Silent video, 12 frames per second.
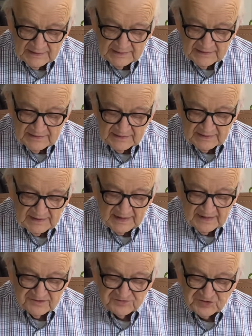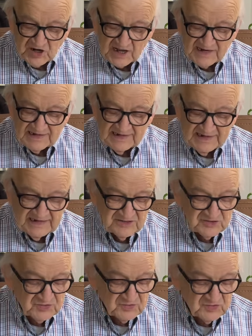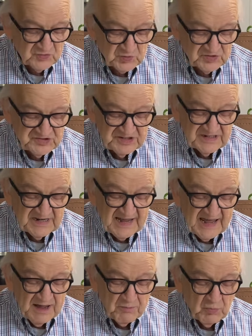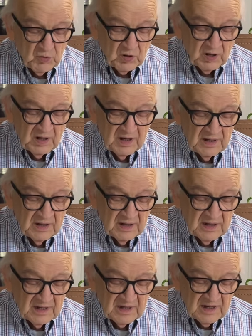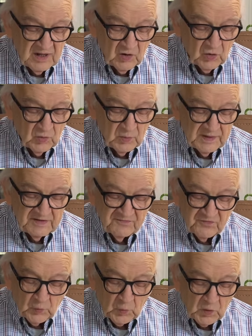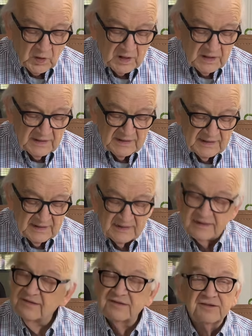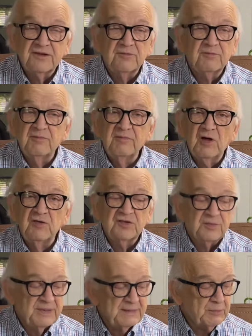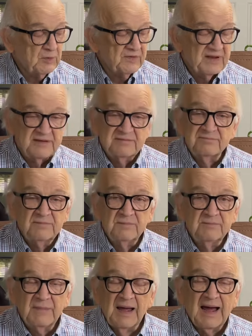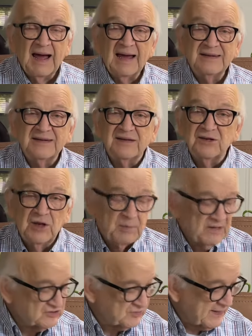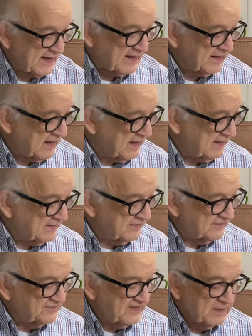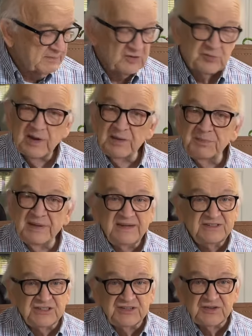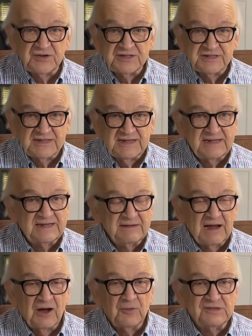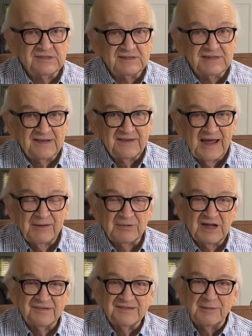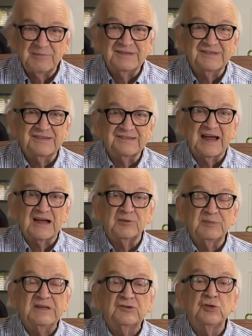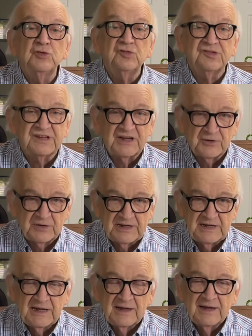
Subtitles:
It has John Lynch, Georgina Campbell, Olwen Foer. So those are people that I didn't know much about. The film is rated PG-13. Always look at that because that means it's not going to be too scary.